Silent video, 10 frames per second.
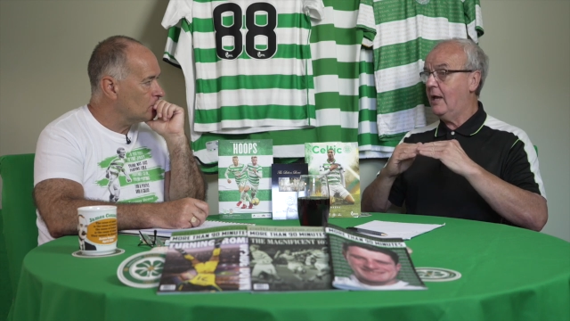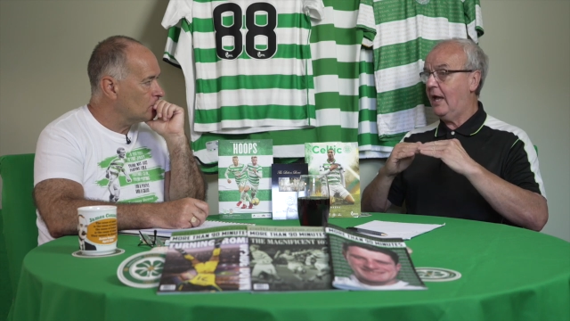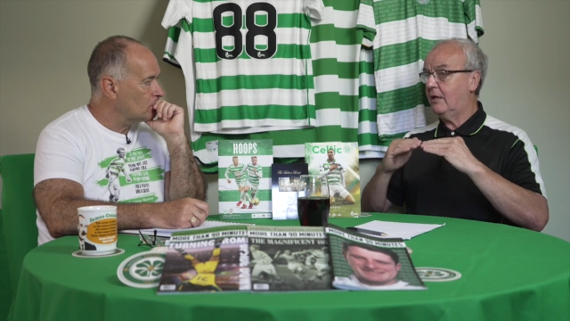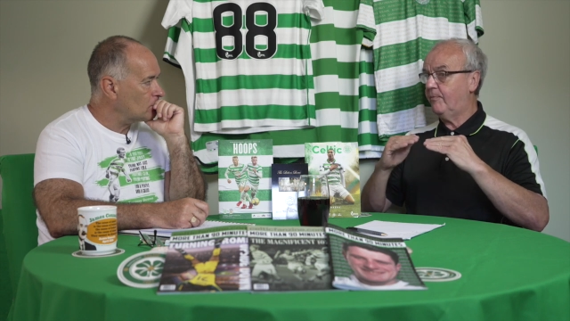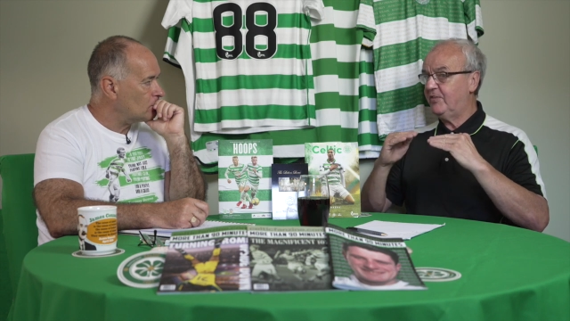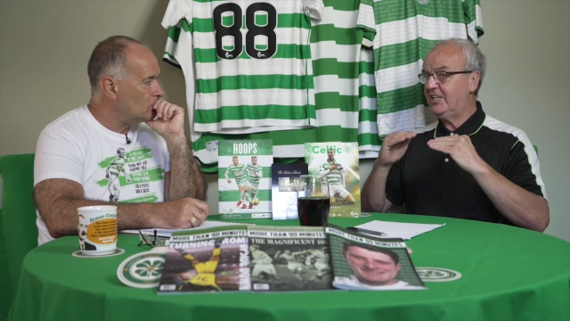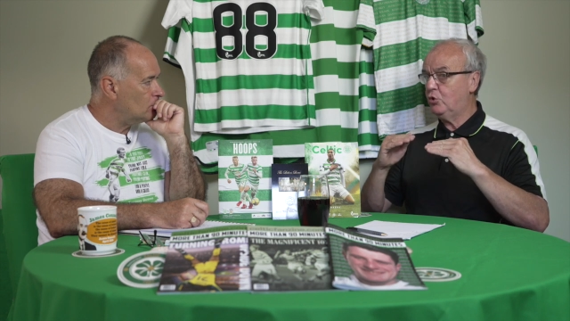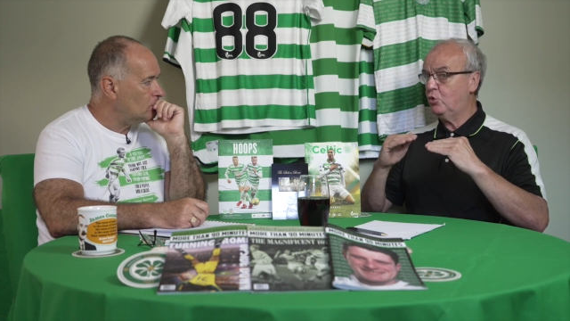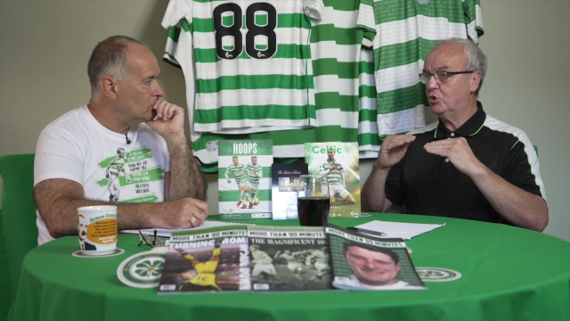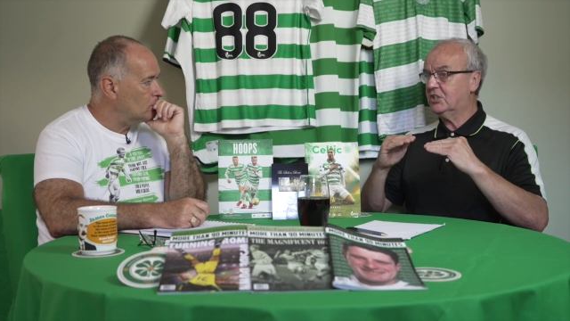Speaker 1: And he
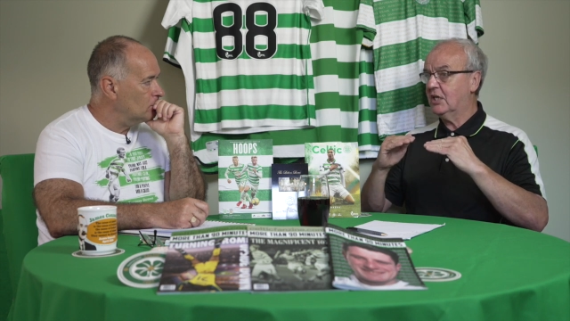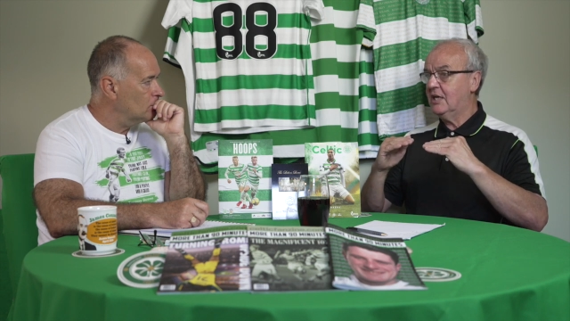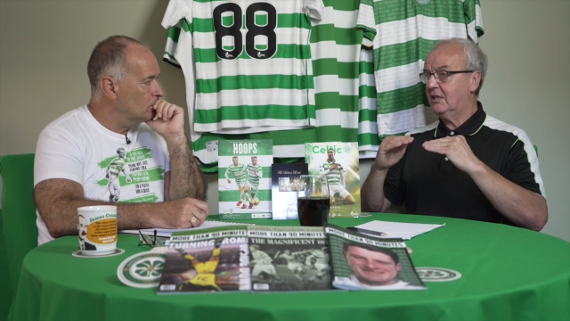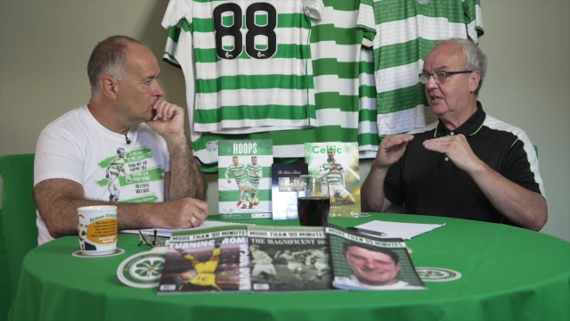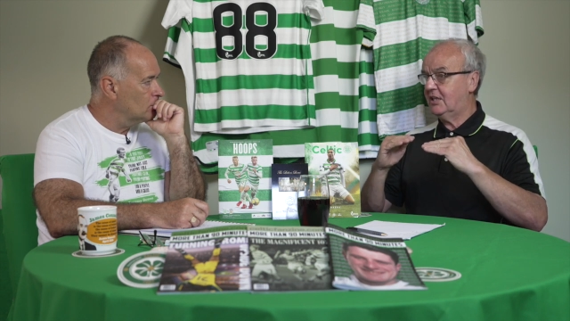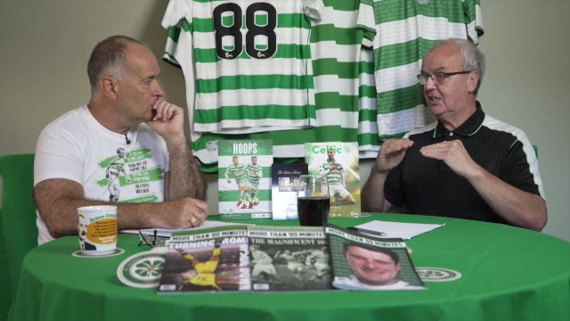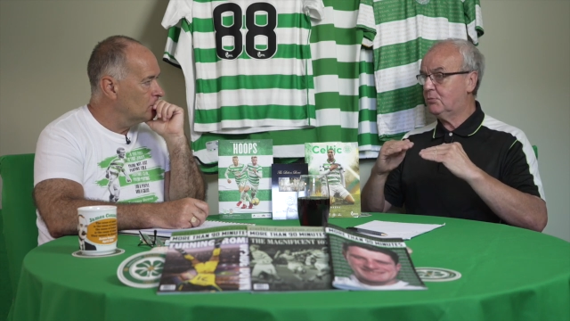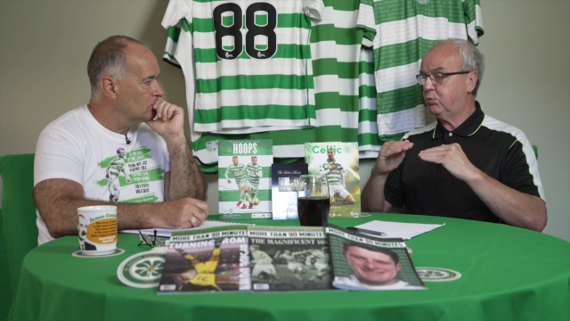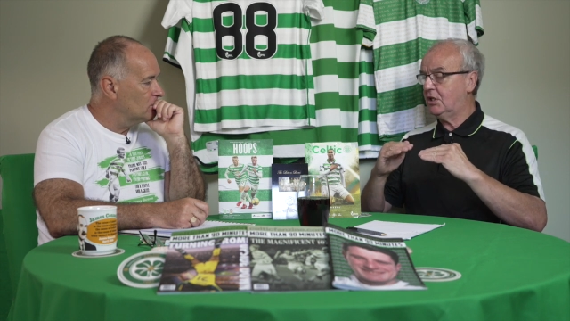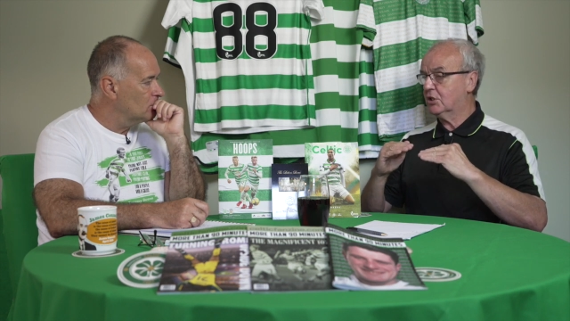knows that these
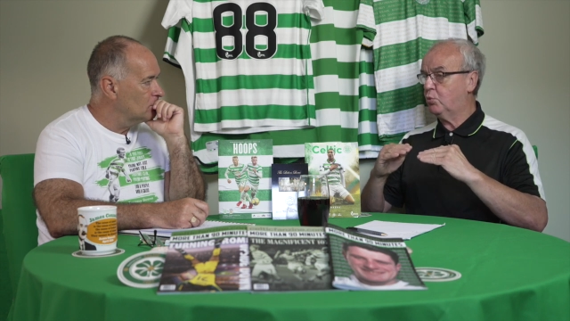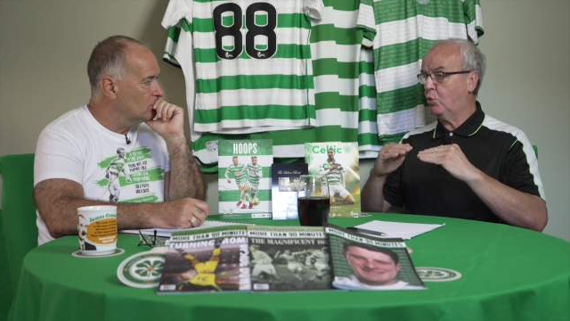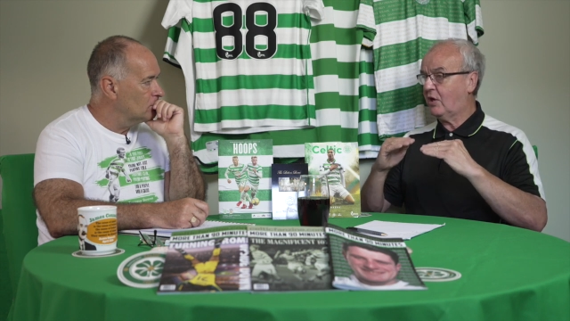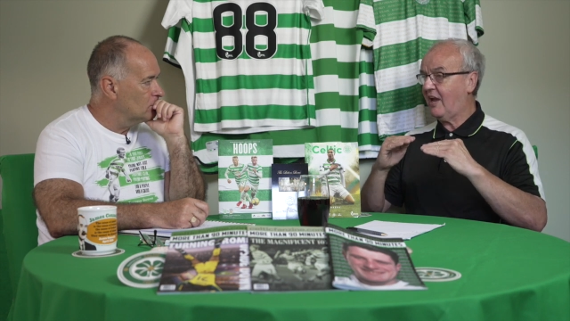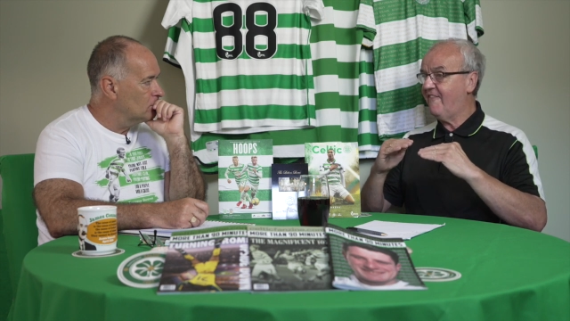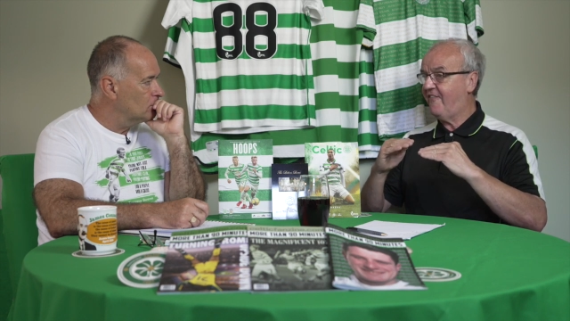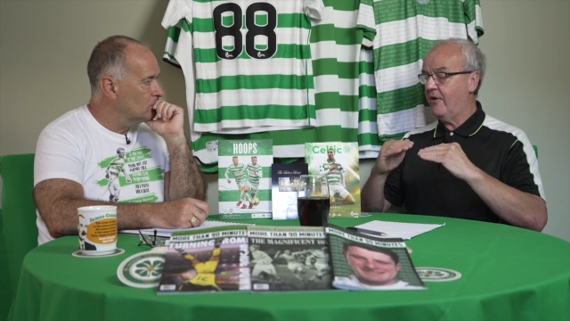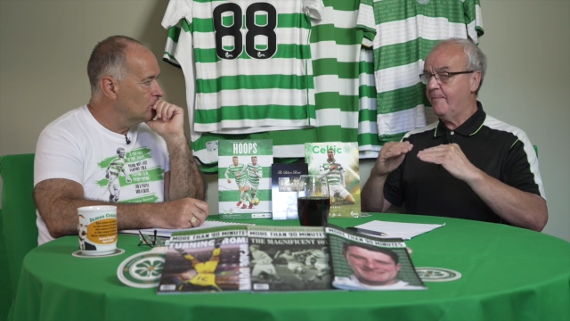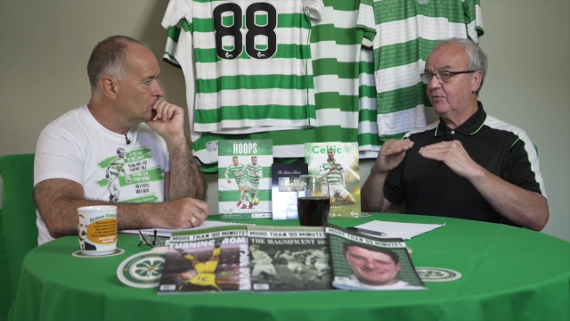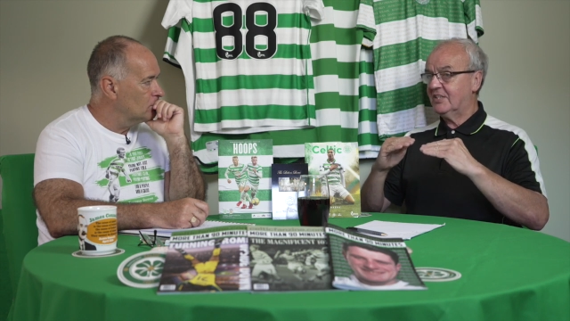players will give
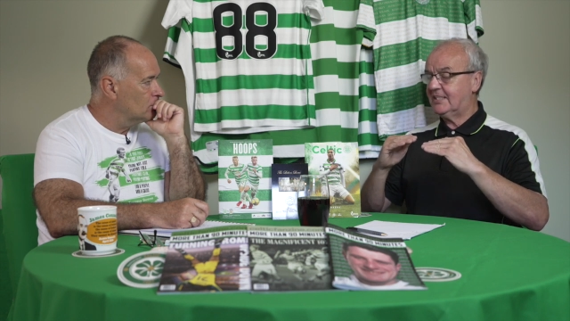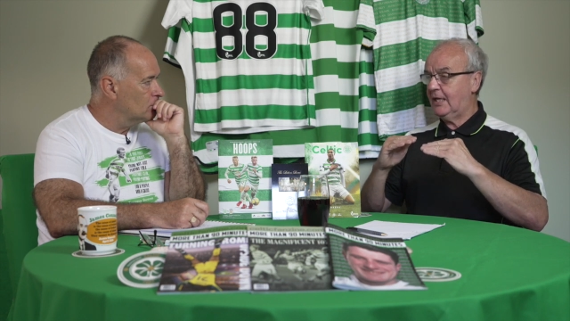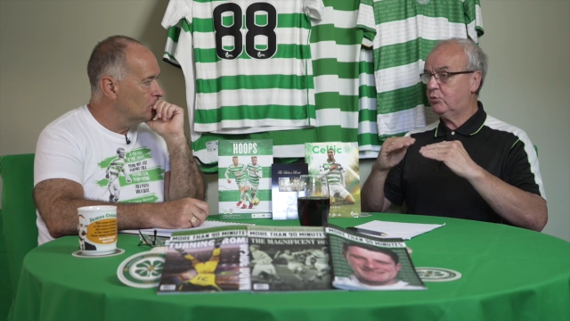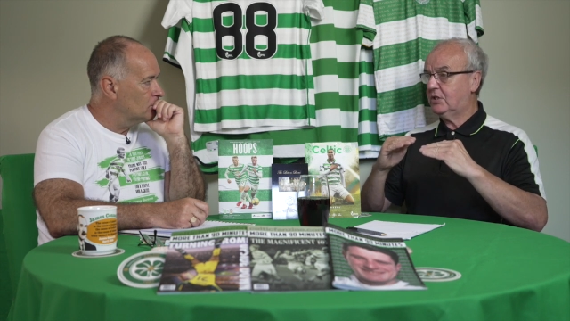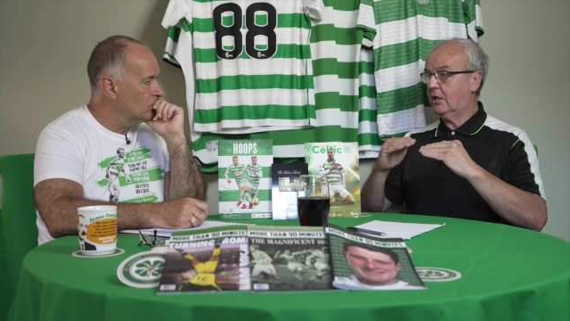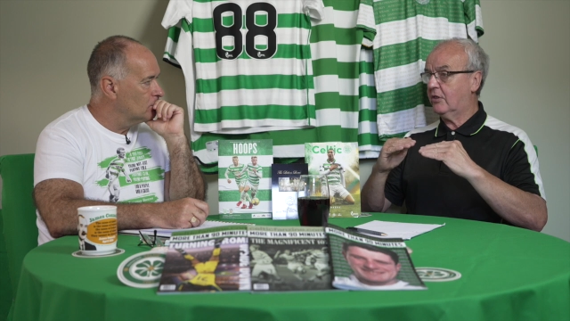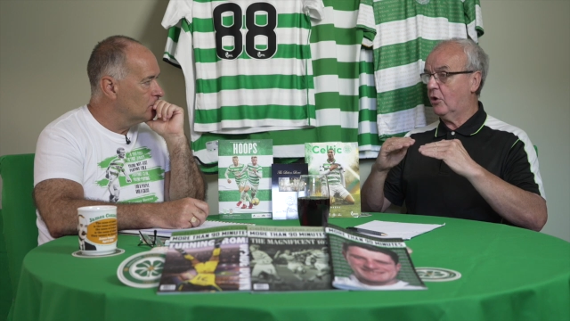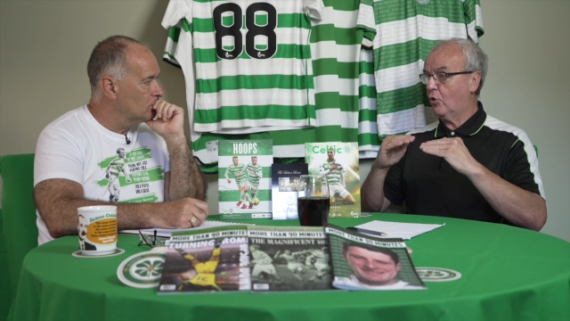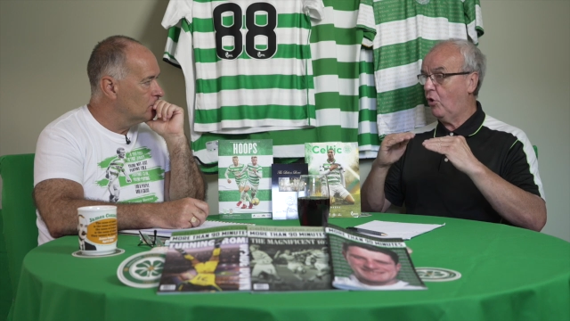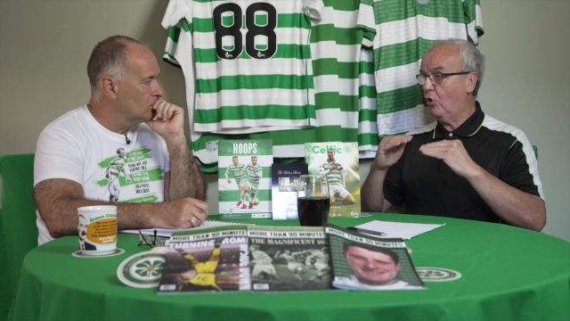Celtic,
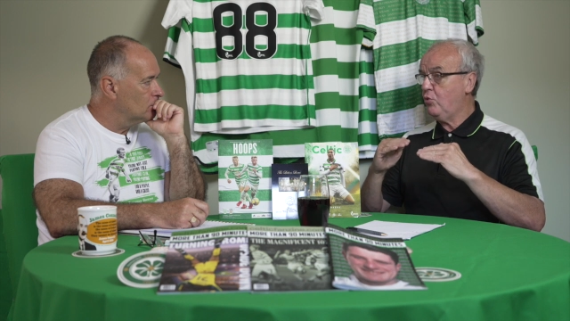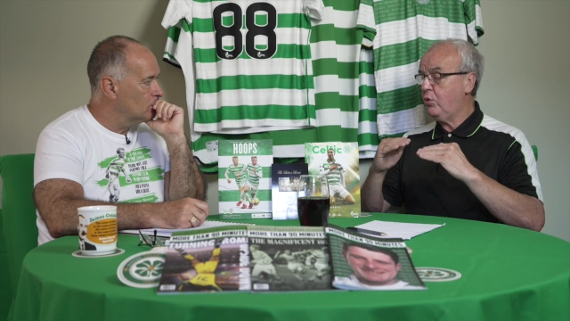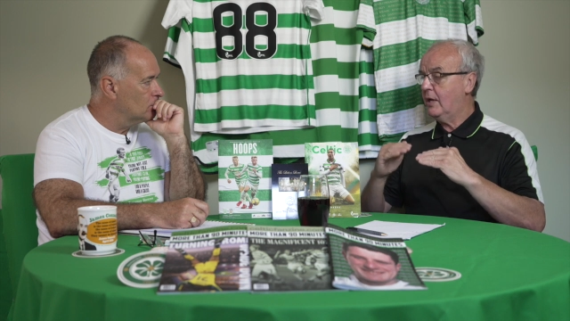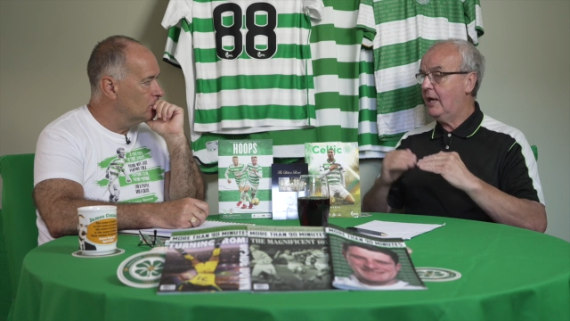they're all.